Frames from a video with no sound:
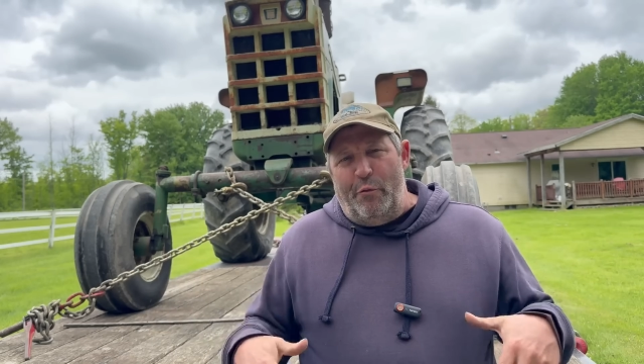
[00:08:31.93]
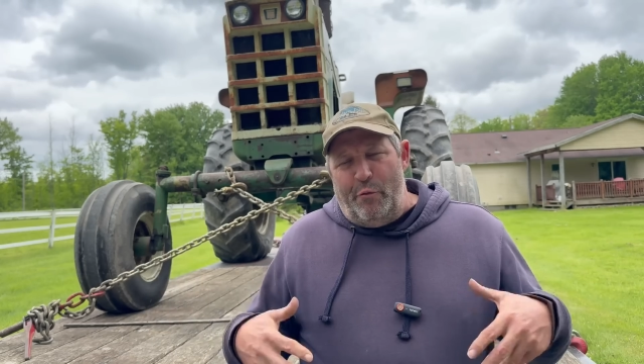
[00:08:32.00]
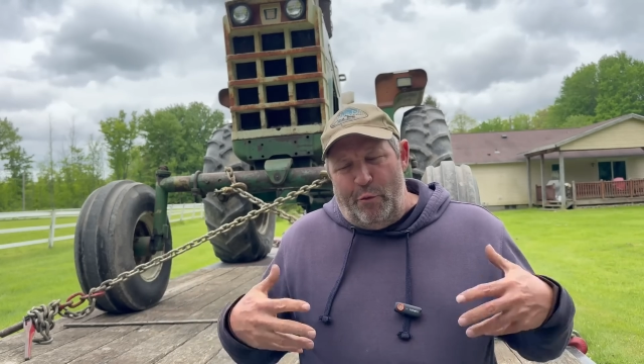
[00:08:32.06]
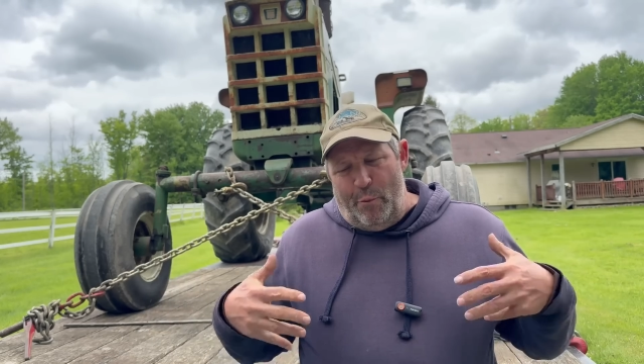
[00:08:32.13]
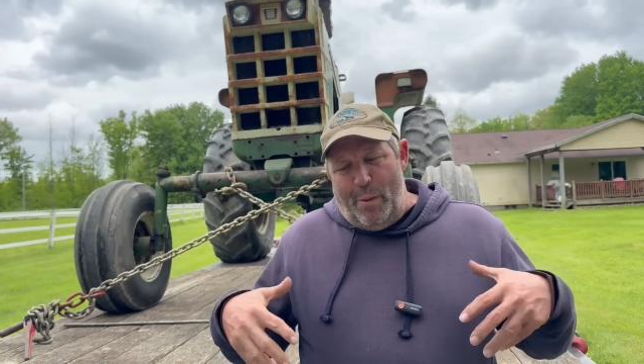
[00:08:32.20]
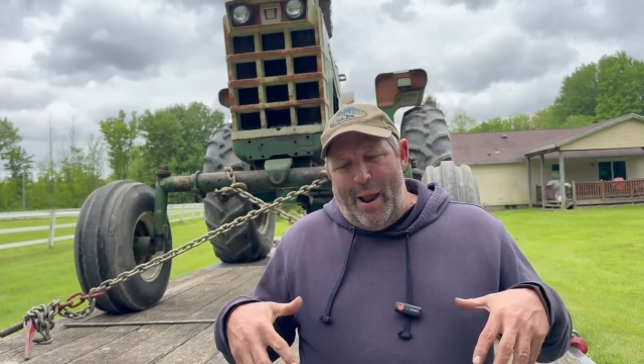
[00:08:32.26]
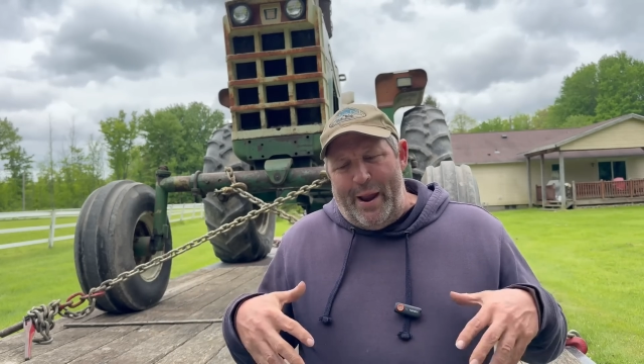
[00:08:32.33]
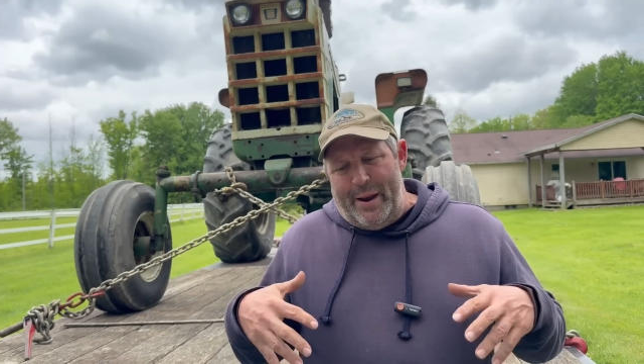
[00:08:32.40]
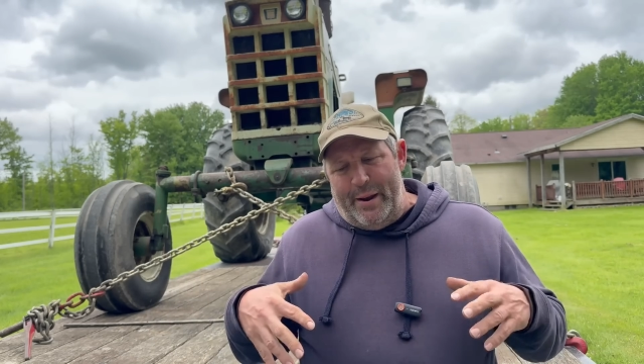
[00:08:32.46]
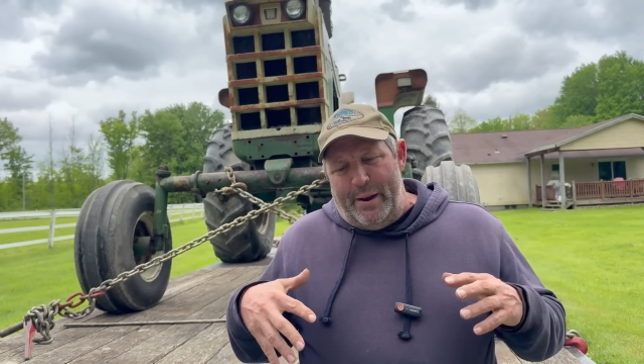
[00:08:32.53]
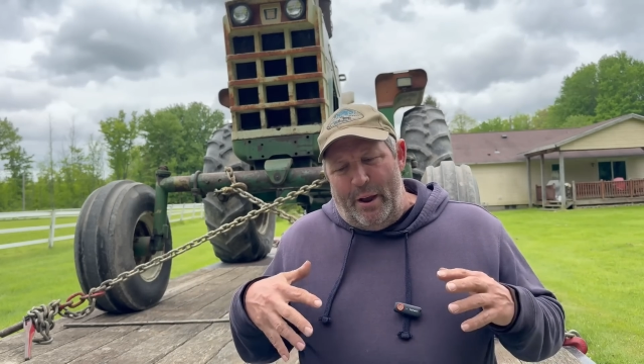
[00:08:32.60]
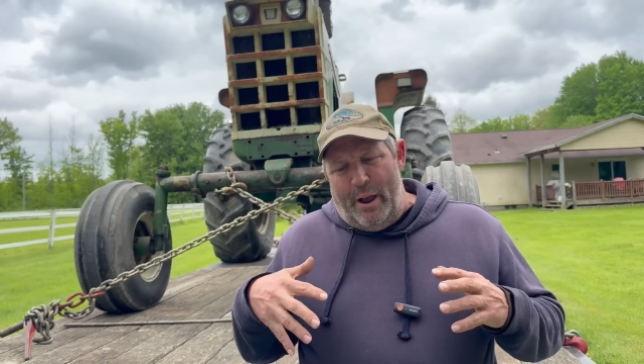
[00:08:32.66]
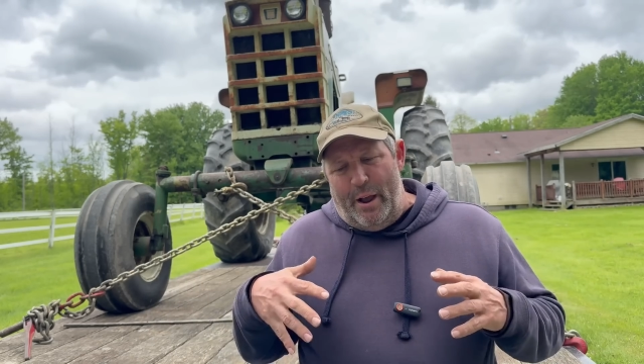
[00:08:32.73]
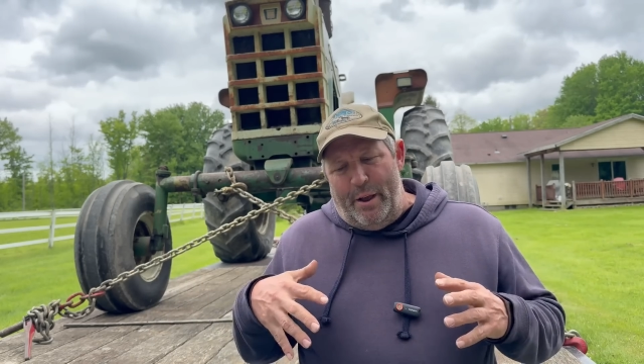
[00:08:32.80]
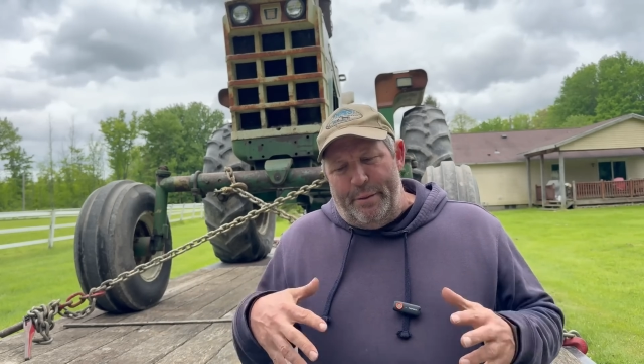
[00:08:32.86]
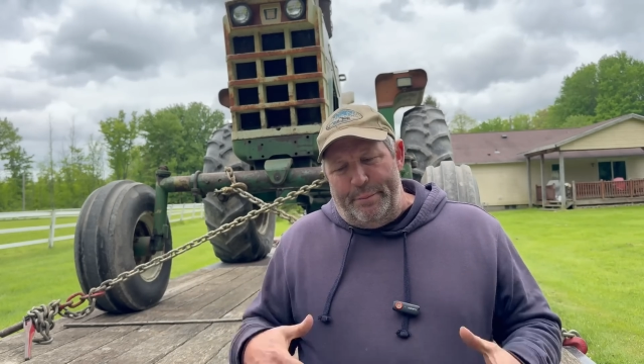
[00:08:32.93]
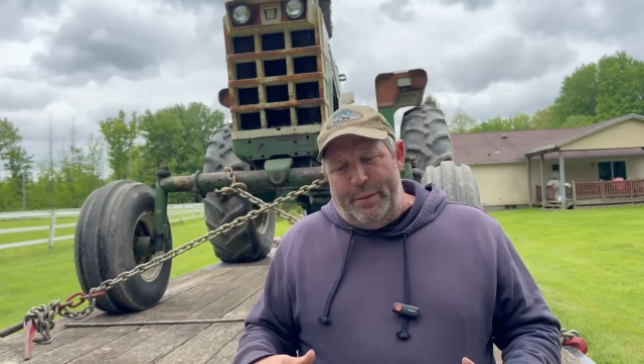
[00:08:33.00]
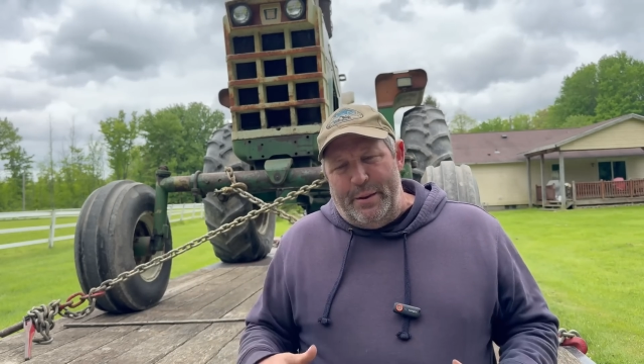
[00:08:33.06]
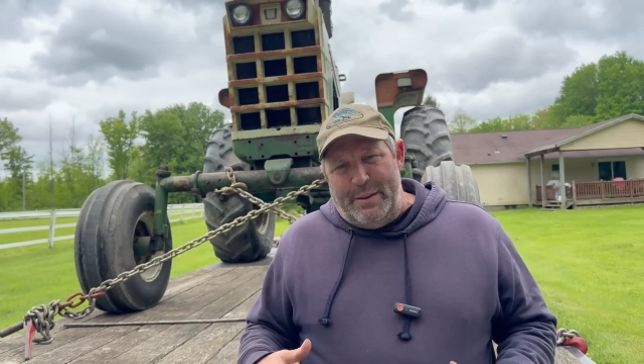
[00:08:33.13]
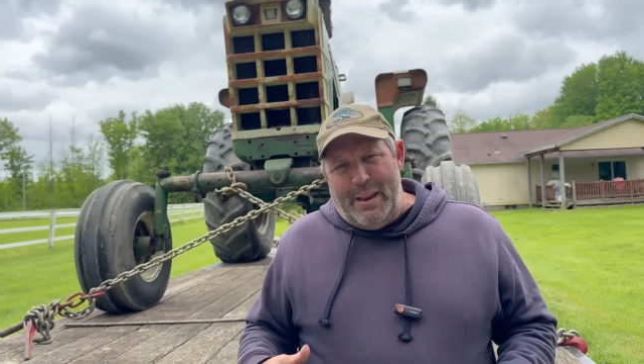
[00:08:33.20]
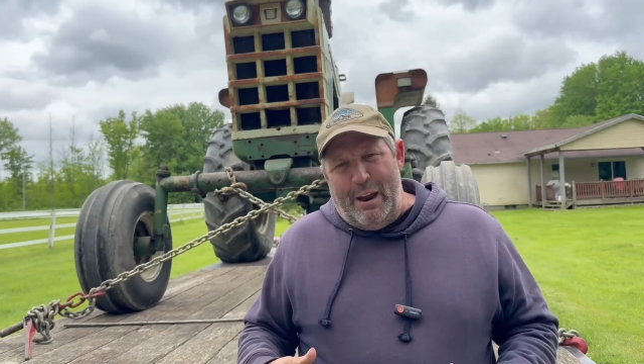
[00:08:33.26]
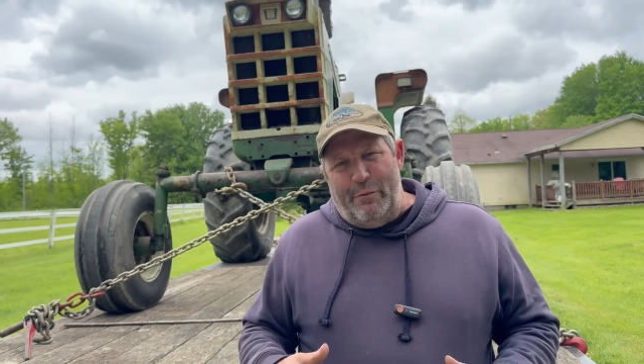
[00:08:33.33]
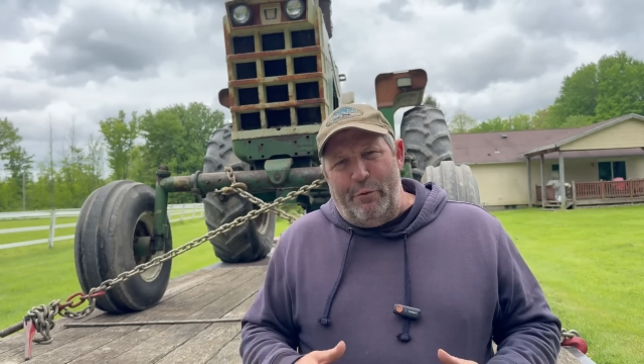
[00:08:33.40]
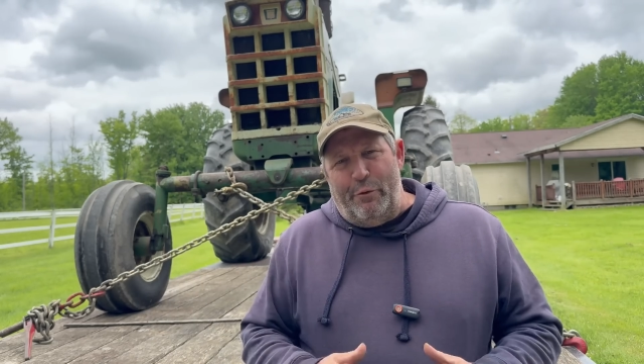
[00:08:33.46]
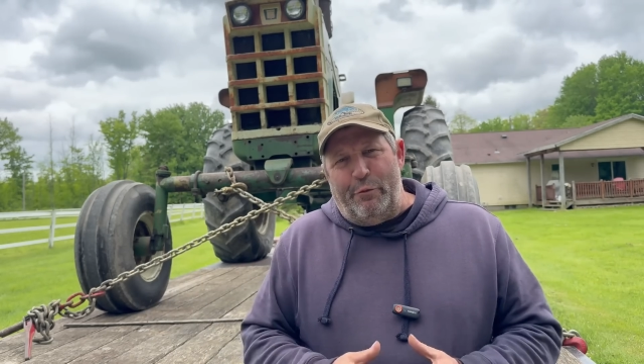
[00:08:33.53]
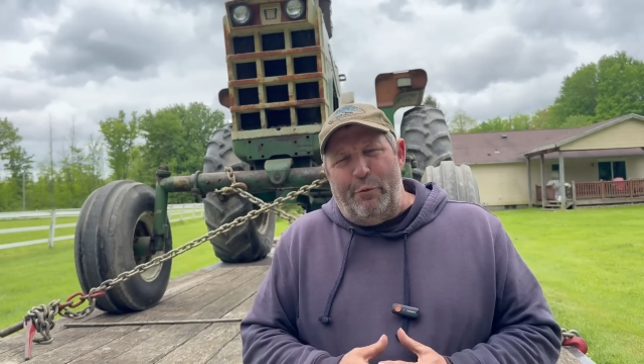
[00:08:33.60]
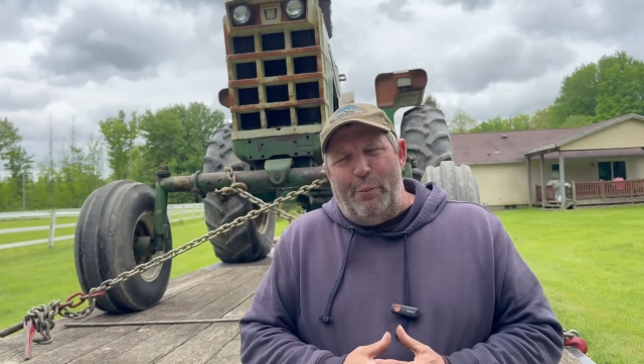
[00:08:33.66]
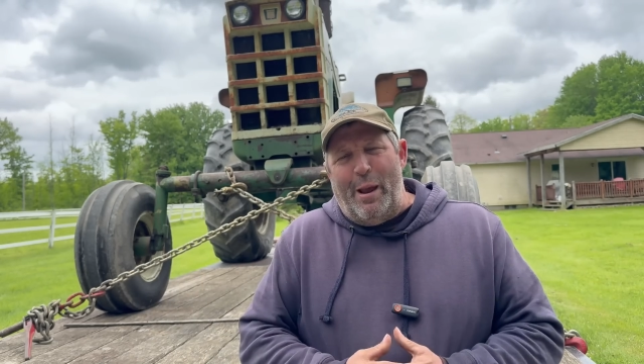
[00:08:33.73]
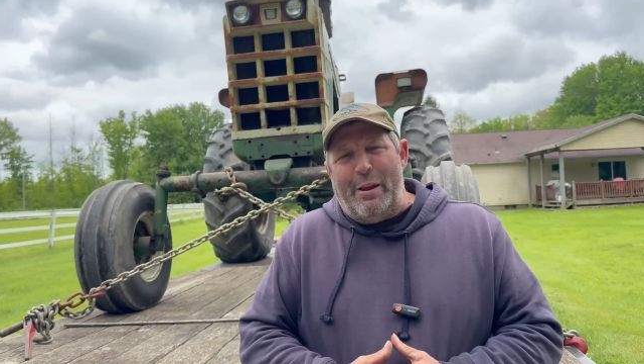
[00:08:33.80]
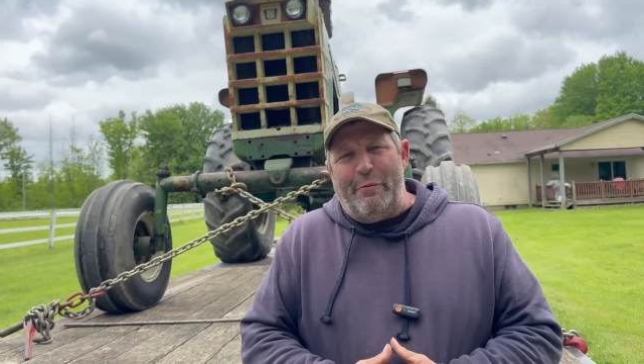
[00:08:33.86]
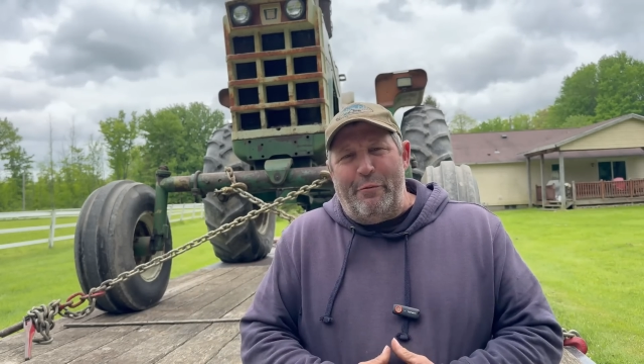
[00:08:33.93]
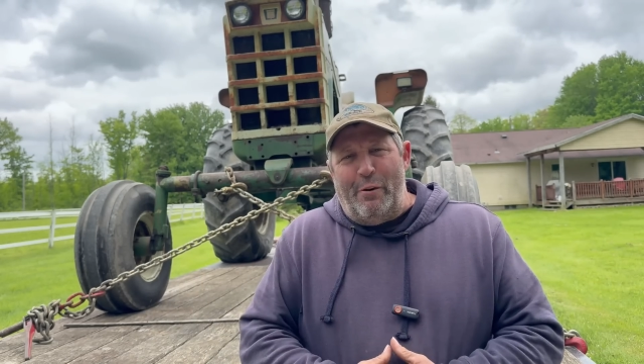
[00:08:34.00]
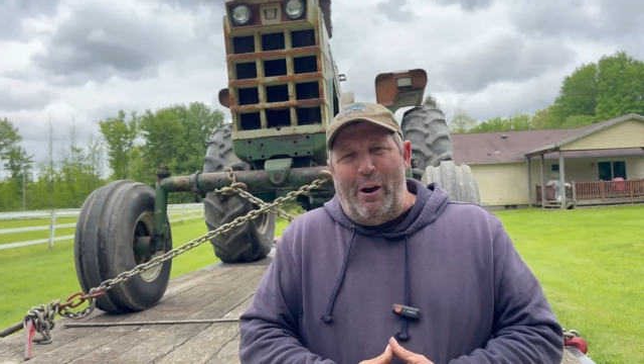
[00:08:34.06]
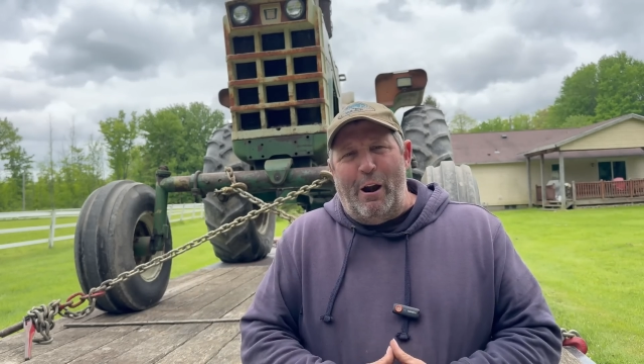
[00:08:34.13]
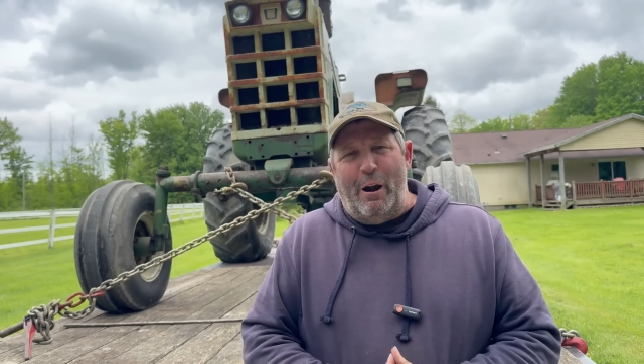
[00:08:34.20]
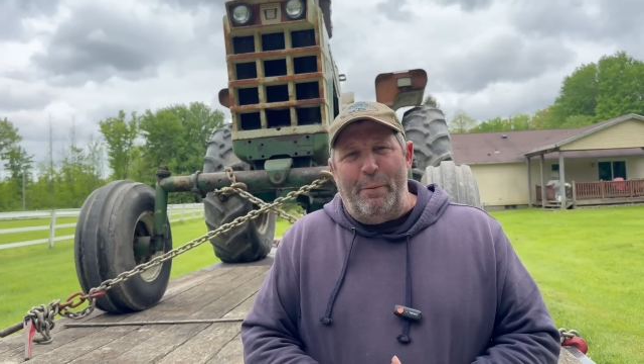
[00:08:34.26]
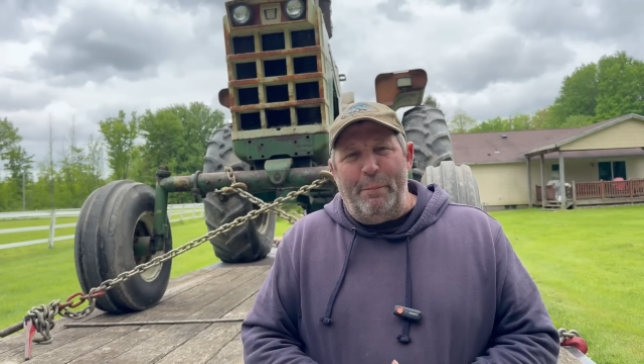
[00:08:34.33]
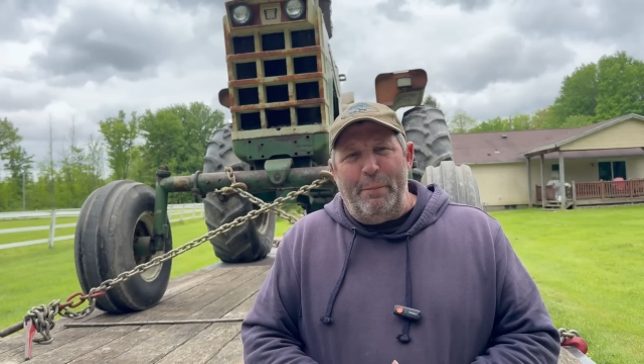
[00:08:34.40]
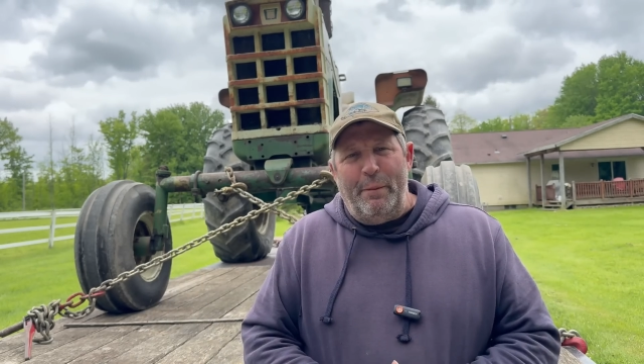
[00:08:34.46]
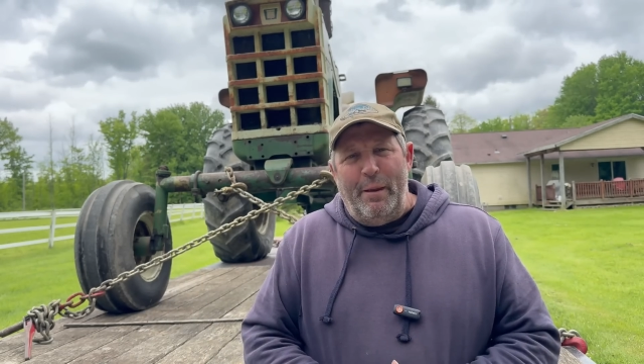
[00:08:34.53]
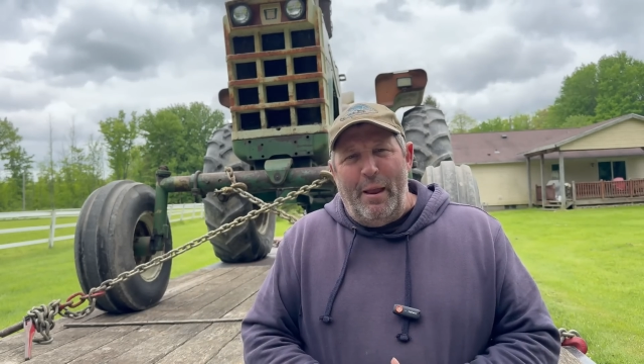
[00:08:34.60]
for my endeavor for my farm,